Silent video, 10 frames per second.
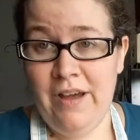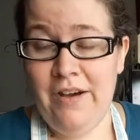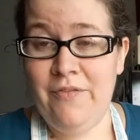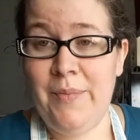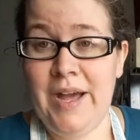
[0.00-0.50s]

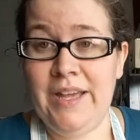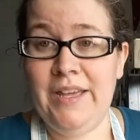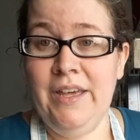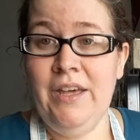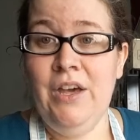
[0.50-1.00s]
of my
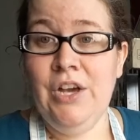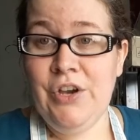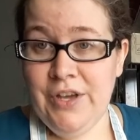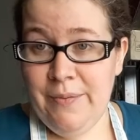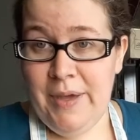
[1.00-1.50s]

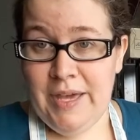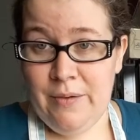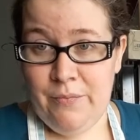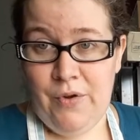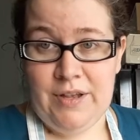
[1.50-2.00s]
cookie
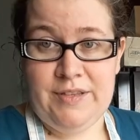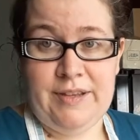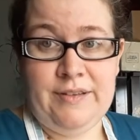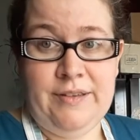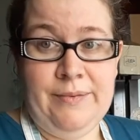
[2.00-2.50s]
baking
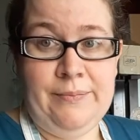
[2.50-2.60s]
process.